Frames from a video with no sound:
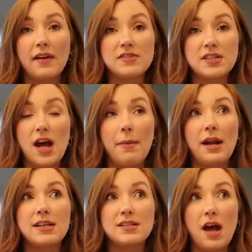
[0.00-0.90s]
have to stop.
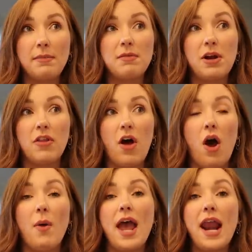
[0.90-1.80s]
And I stopped in the middle of the
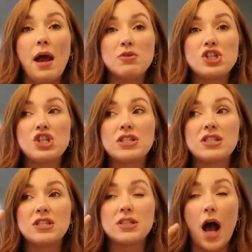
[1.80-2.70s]
hallway and I was
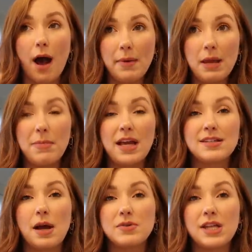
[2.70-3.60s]
just sobbing
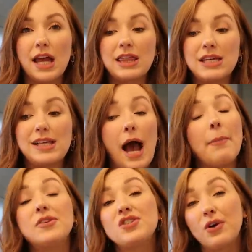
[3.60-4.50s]
because I was like, this
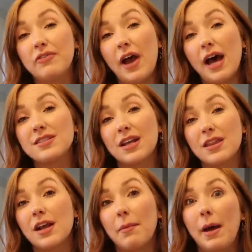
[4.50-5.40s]
happened so fast. I
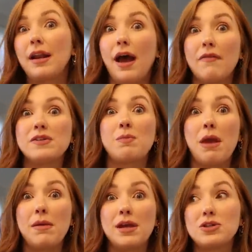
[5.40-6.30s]
think I'm about to have this
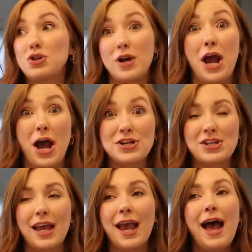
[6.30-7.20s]
baby in triage.
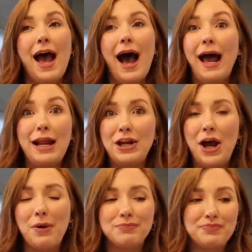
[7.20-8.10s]
Like, I didn't
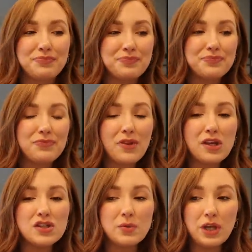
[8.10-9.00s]
know.
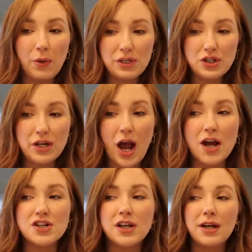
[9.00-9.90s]
So we go into
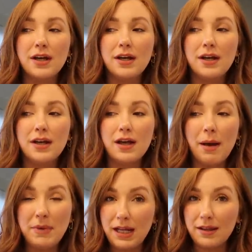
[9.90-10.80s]
triage
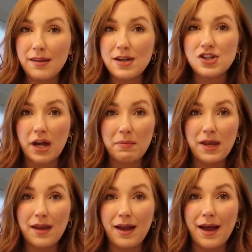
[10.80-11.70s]
immediately they checked
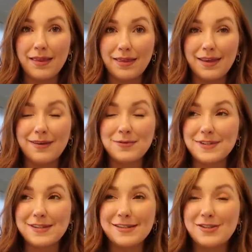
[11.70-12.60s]
me and it
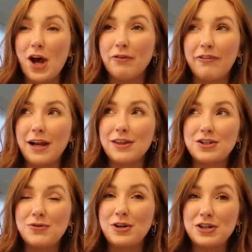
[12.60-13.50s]
was so funny the
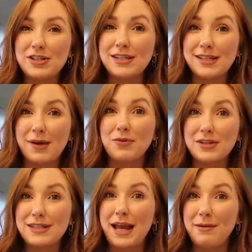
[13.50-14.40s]
two nurses that were
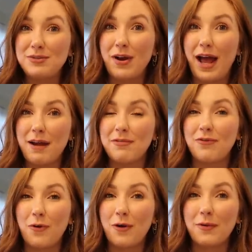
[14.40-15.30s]
the same two i had
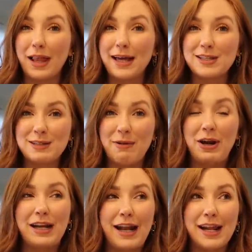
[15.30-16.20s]
before were like
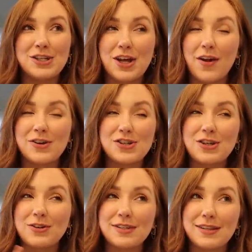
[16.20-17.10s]
smirking at each other and
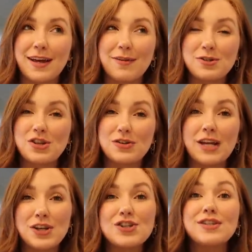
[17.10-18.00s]
she looks at them and she goes
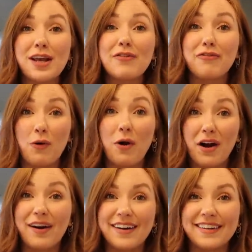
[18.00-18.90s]
yeah she's at a
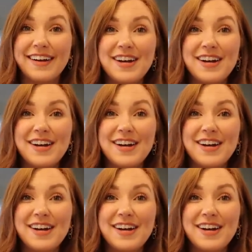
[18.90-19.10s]
four